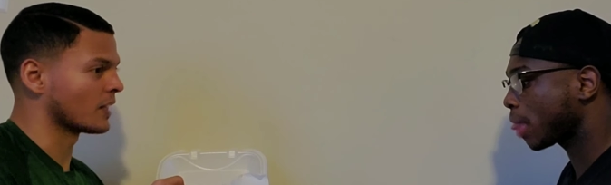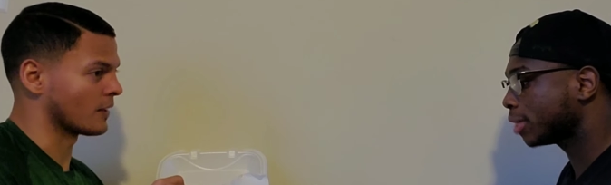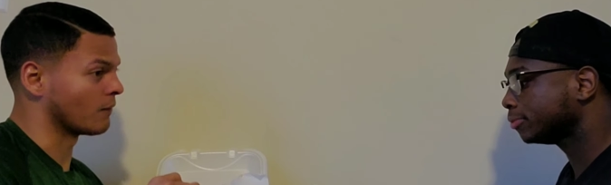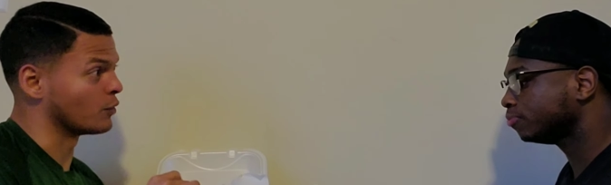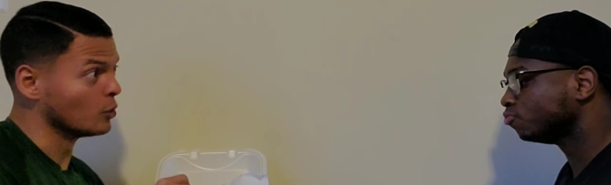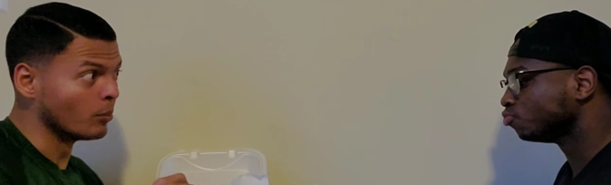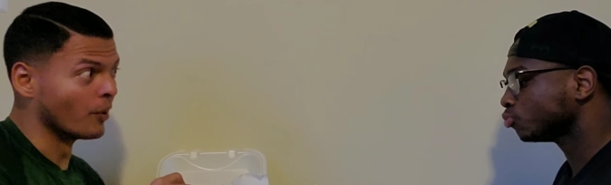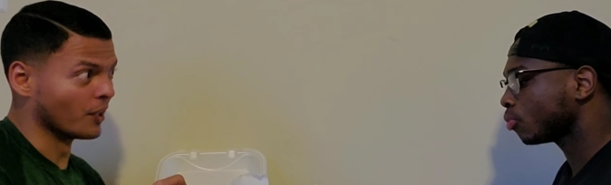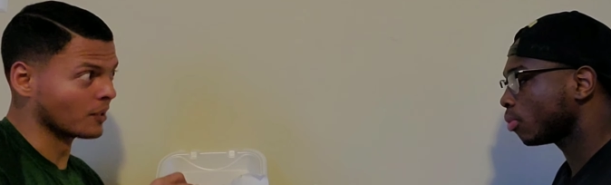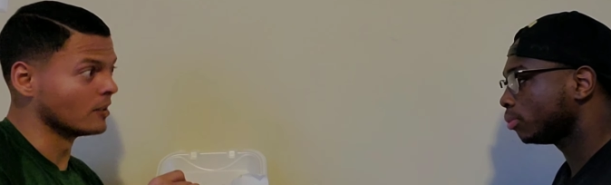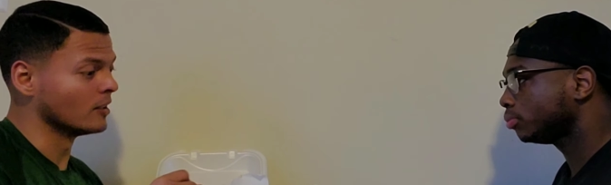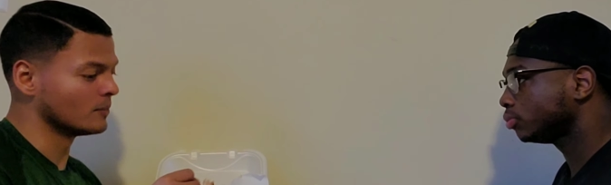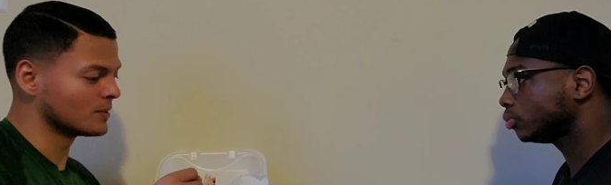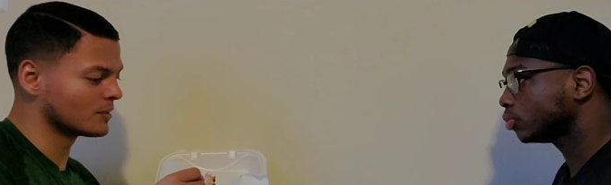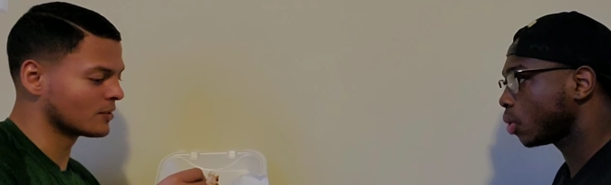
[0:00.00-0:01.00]
Speaker 1: like a few
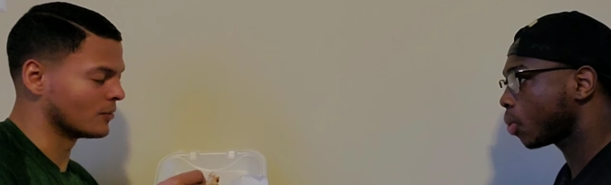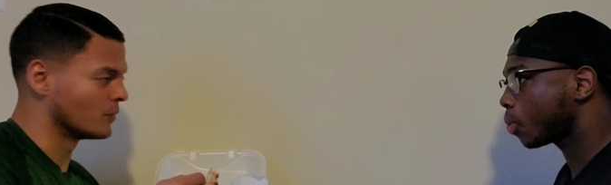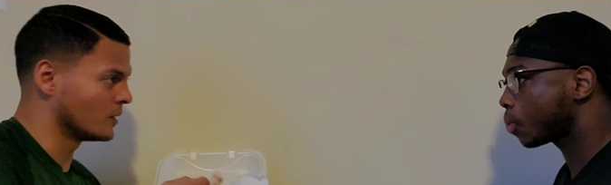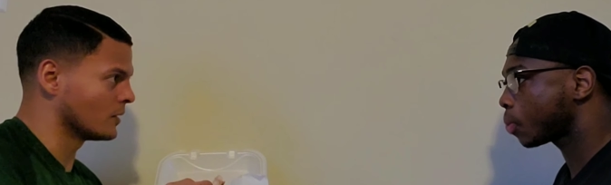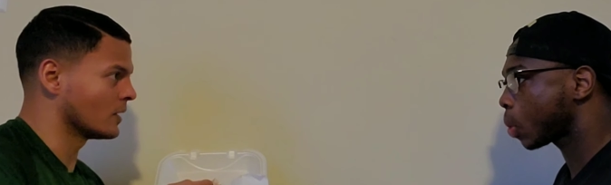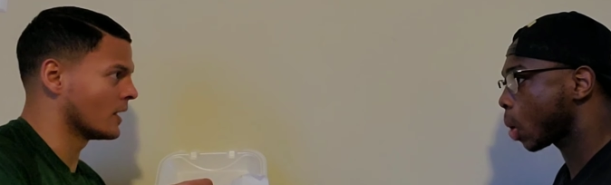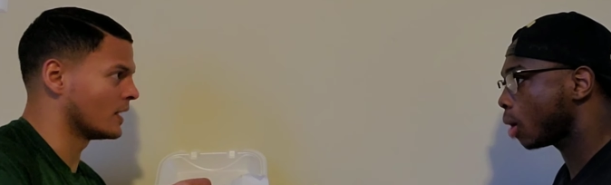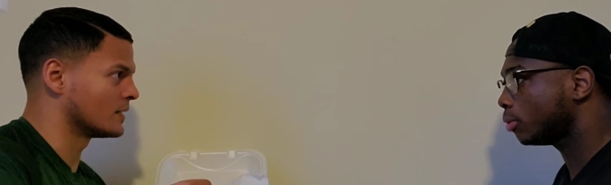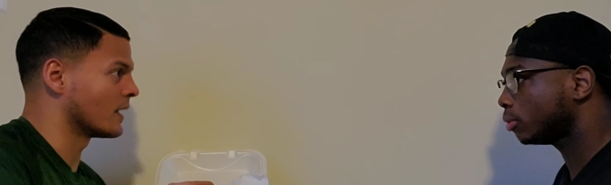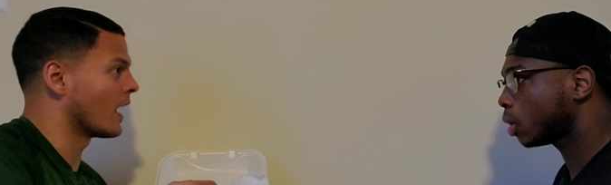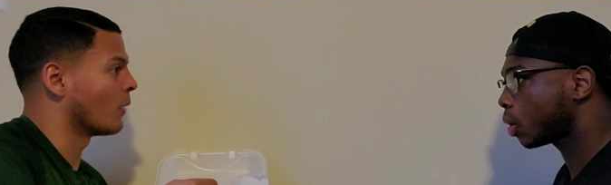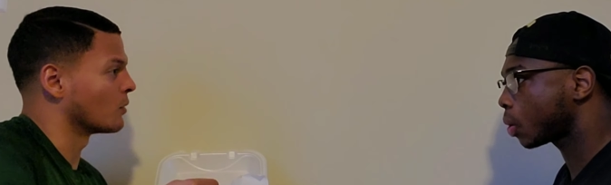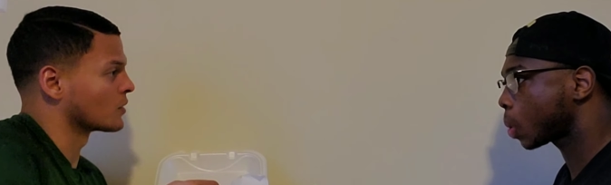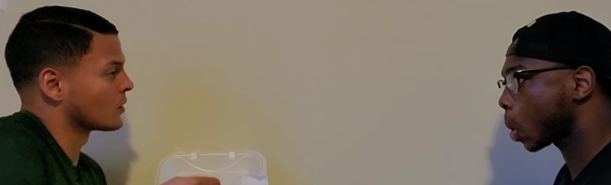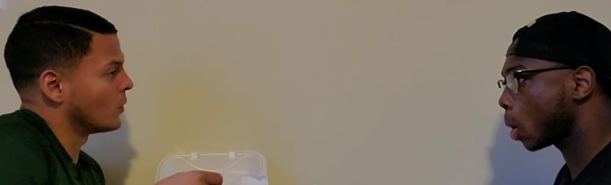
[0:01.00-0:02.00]
breakups, to realize that
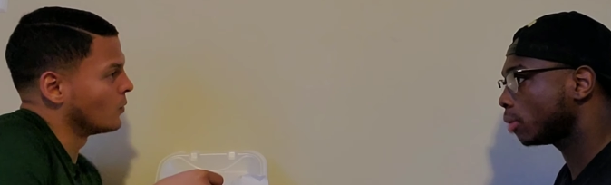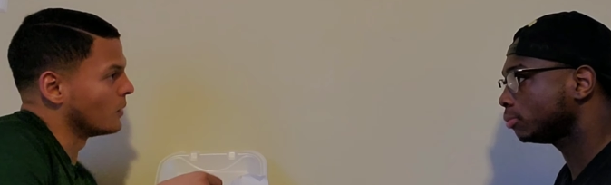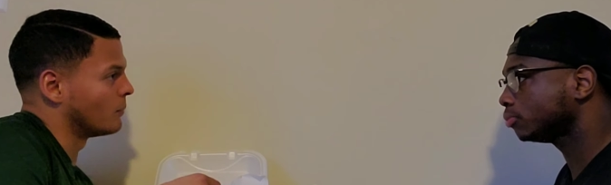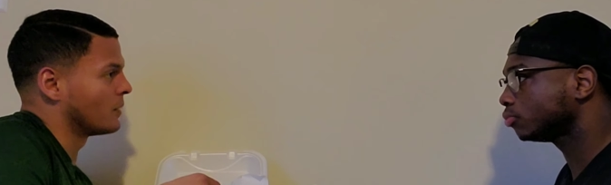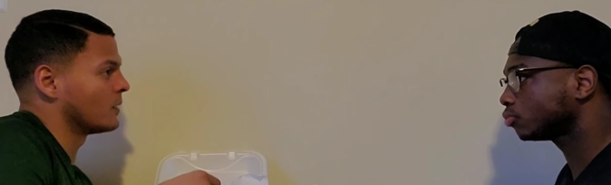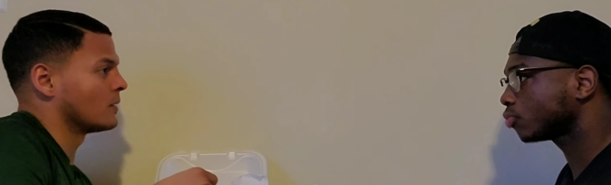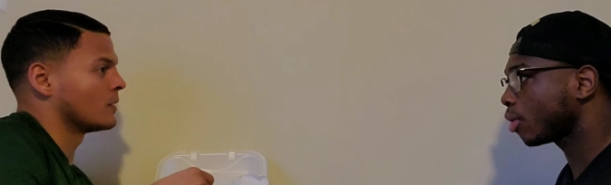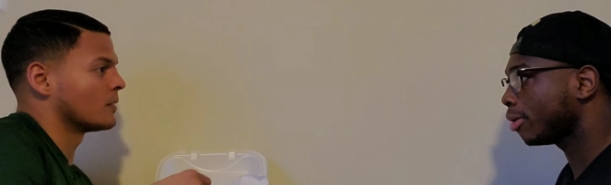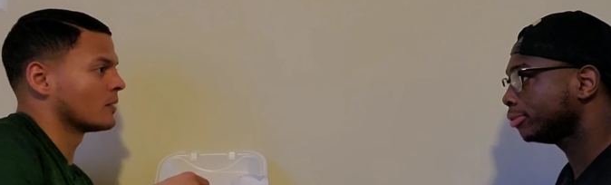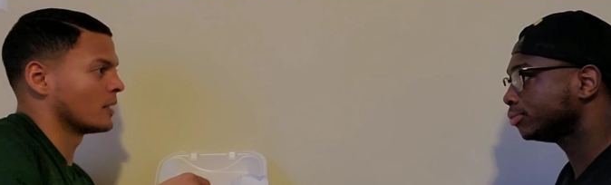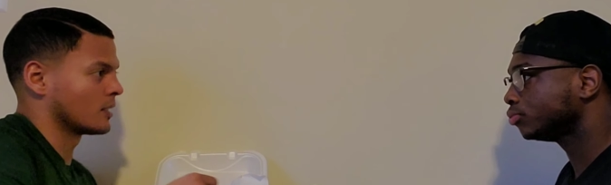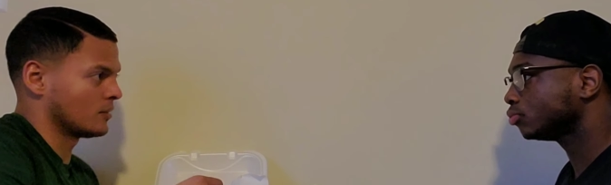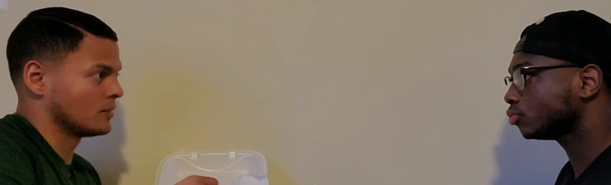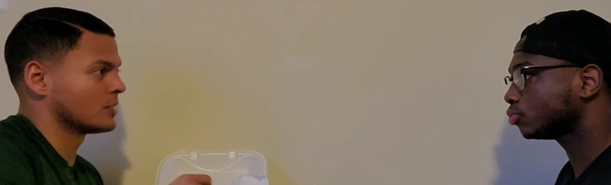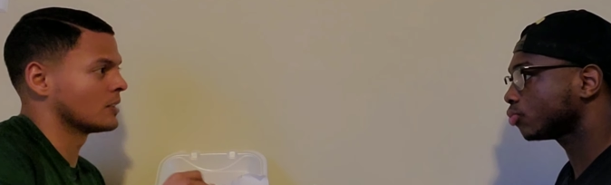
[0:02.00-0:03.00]
I was codependent, like
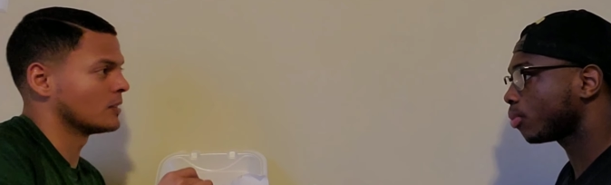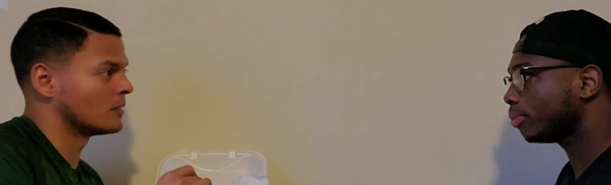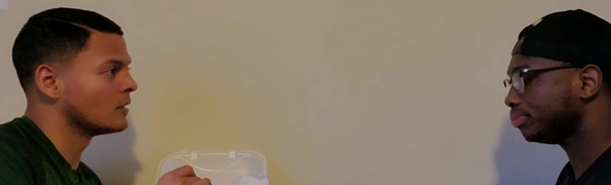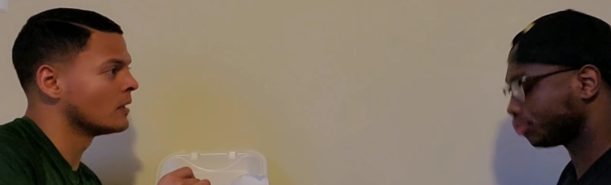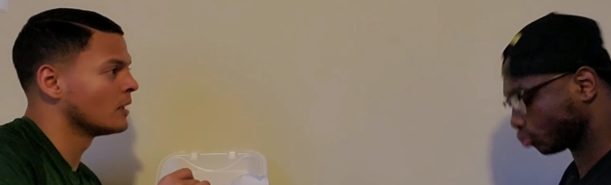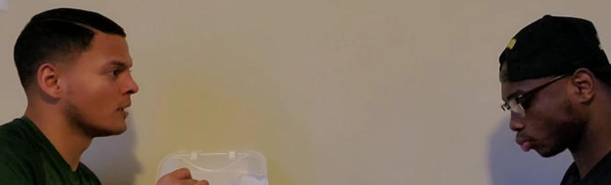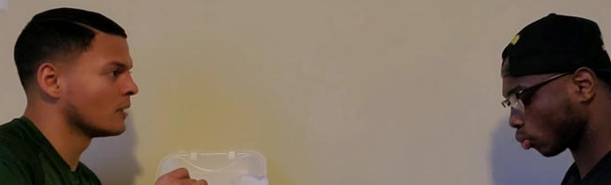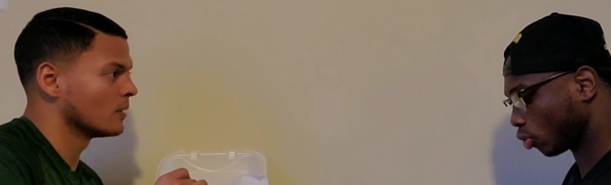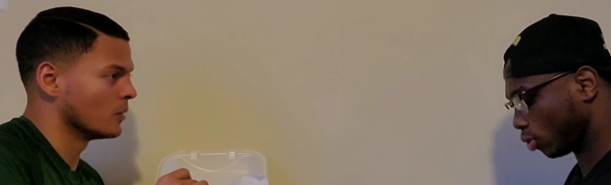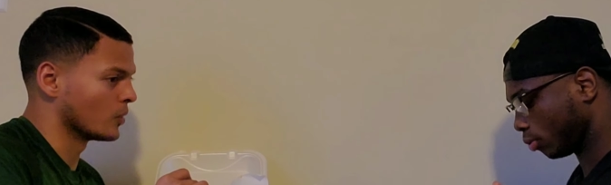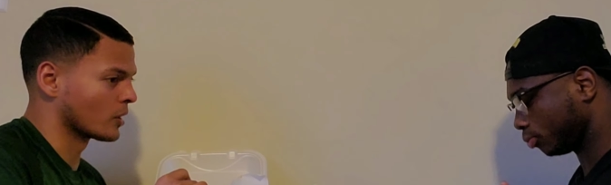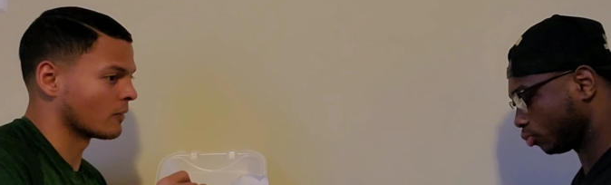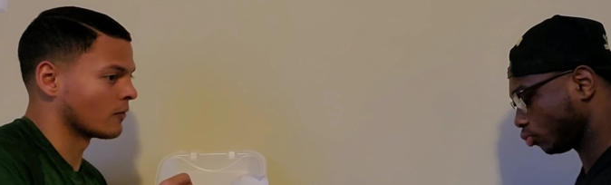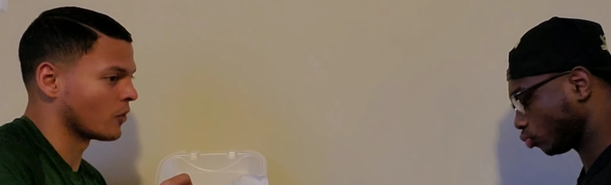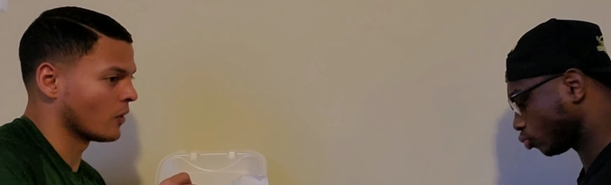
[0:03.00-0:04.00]
you said,
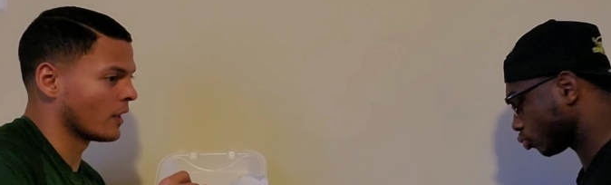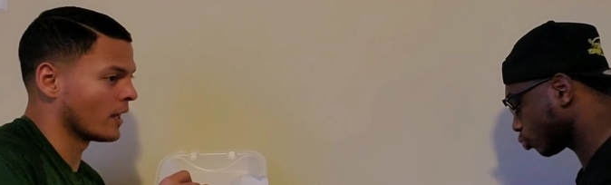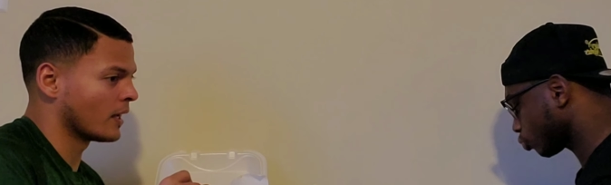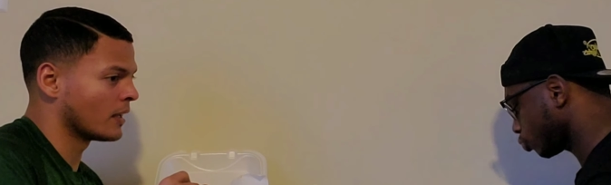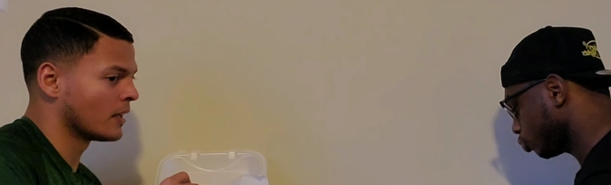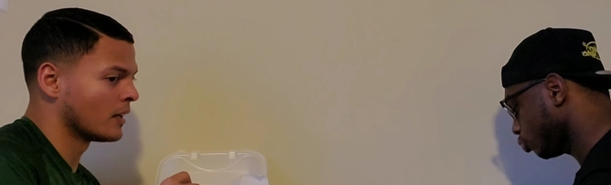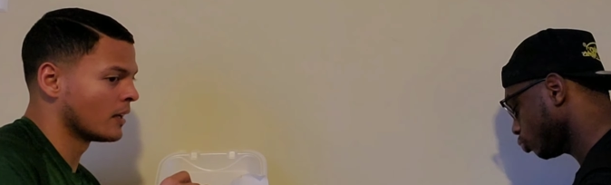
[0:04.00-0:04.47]
looking for that